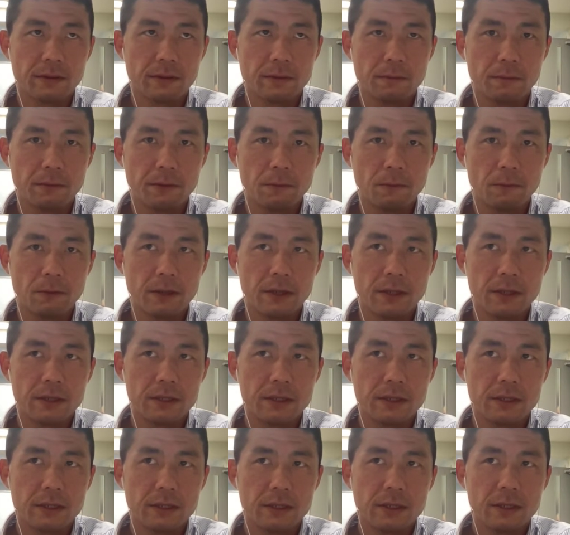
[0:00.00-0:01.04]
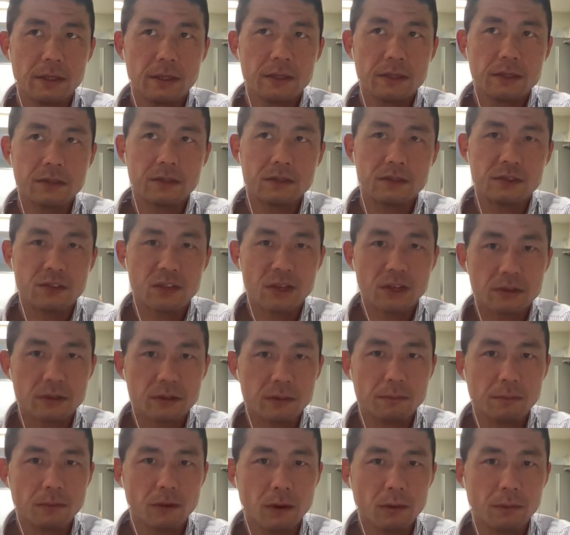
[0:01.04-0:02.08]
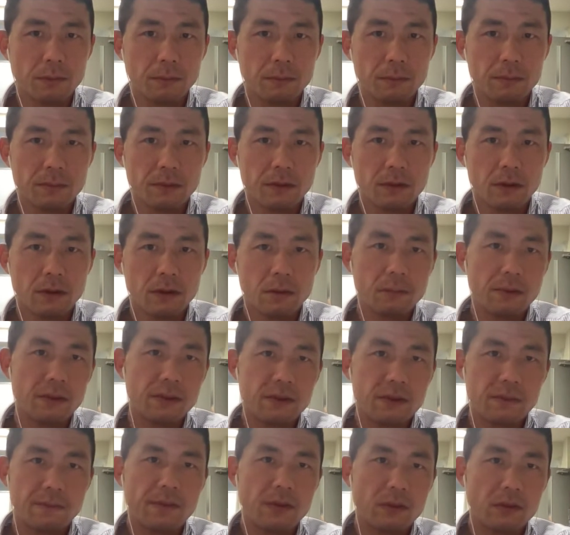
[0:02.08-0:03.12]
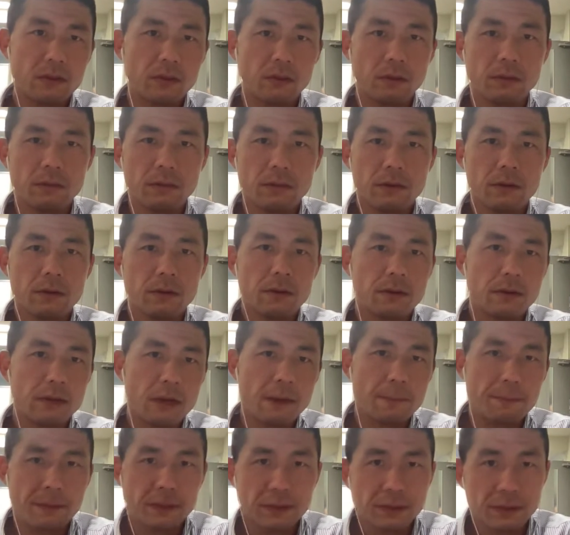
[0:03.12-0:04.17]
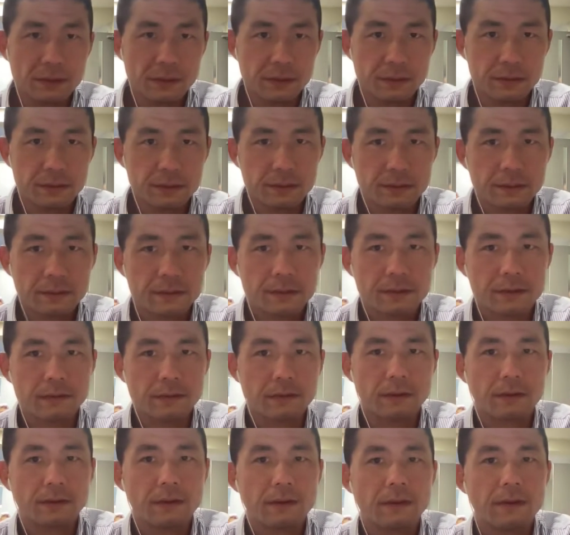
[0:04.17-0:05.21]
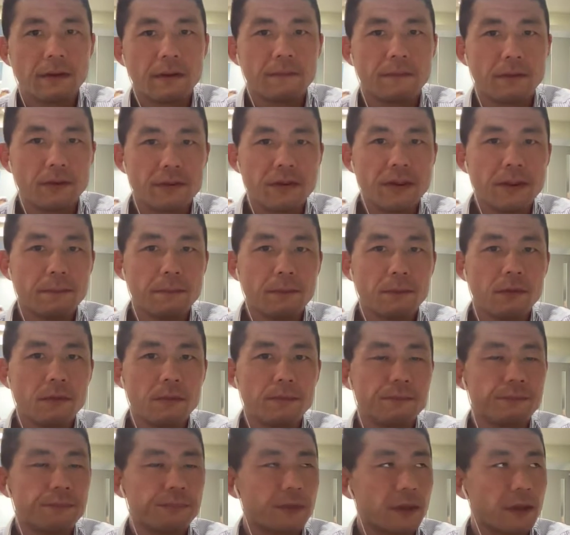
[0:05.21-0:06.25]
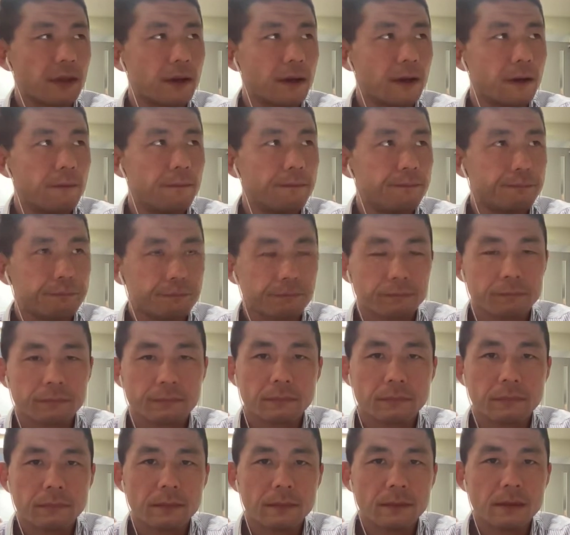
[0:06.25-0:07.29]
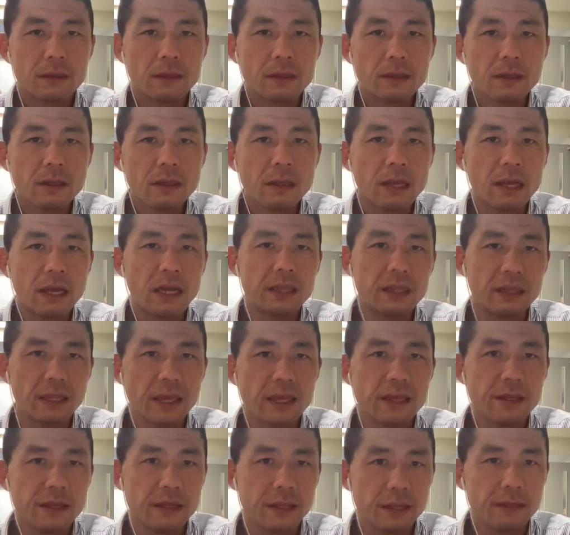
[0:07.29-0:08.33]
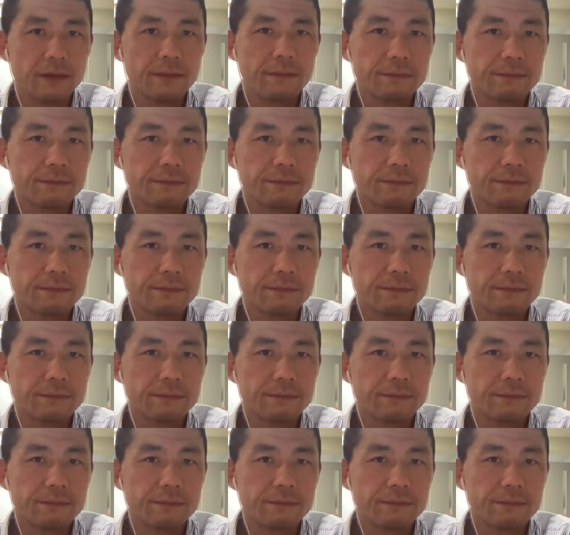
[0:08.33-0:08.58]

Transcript: between the gender problem of individual uh, abilities. So, for example, um, a lady